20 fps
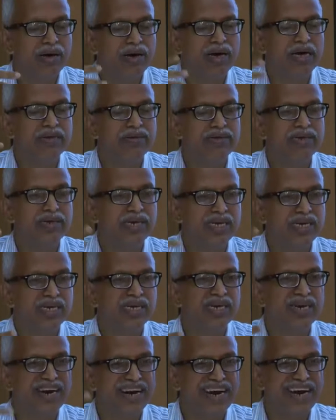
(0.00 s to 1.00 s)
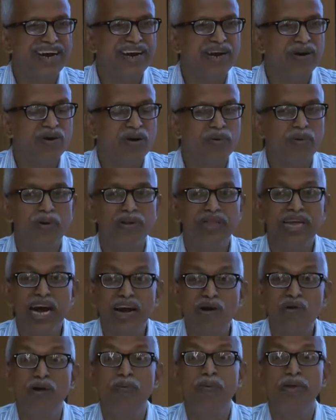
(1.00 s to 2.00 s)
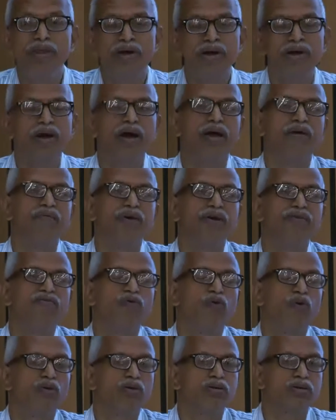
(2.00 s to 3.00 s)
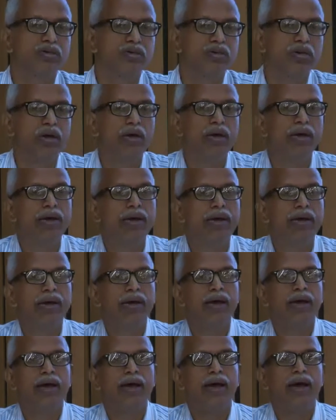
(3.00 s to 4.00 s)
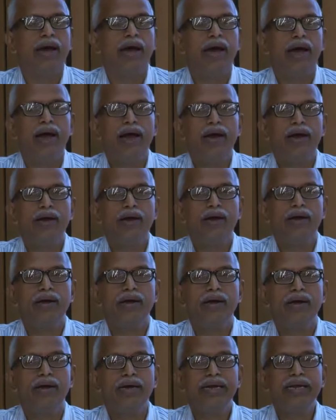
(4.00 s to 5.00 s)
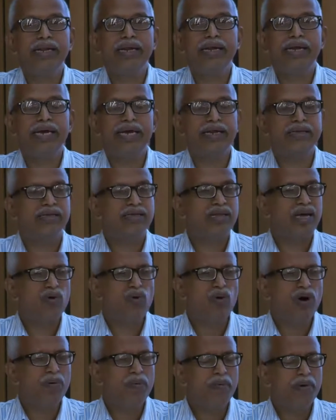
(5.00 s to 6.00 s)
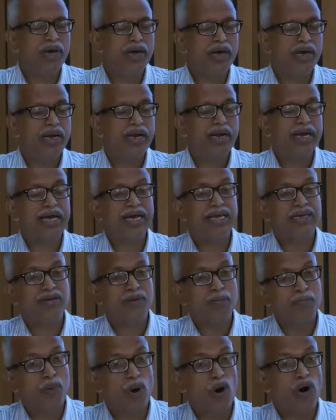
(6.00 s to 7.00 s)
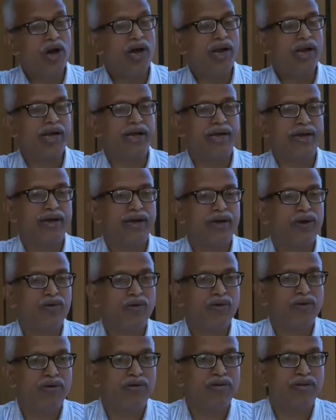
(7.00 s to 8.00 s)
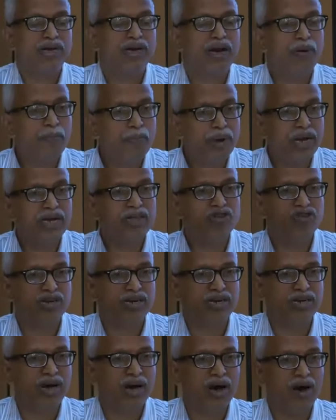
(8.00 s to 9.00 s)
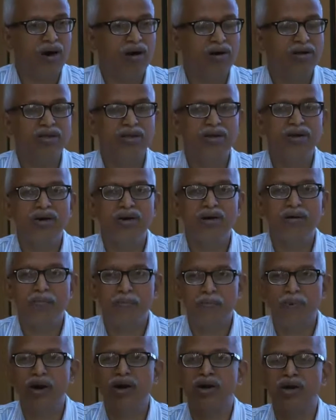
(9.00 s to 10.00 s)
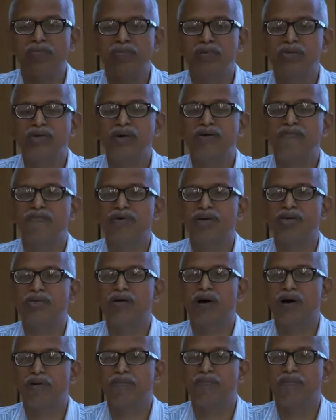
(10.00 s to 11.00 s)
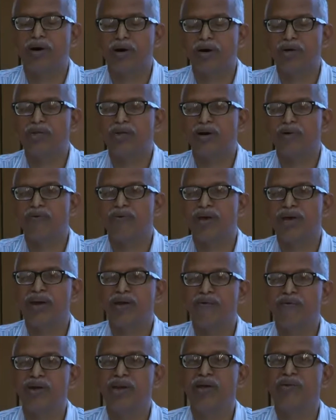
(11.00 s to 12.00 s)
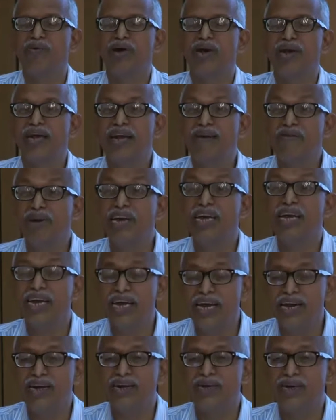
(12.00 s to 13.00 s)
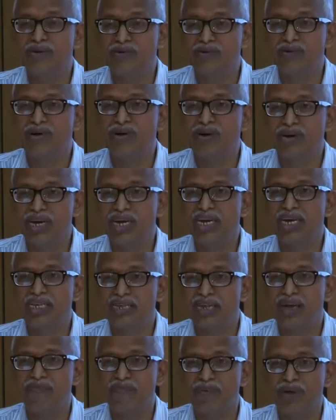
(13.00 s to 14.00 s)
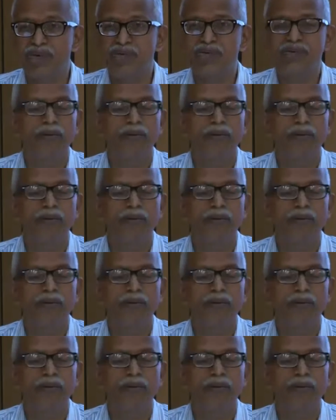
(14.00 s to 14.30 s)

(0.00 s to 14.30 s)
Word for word: concentration gradient will that will be the driving force and in case there won't in case of boiling you know the temperature on the bottom surface of uh, the wherever you are giving heat you know heating surface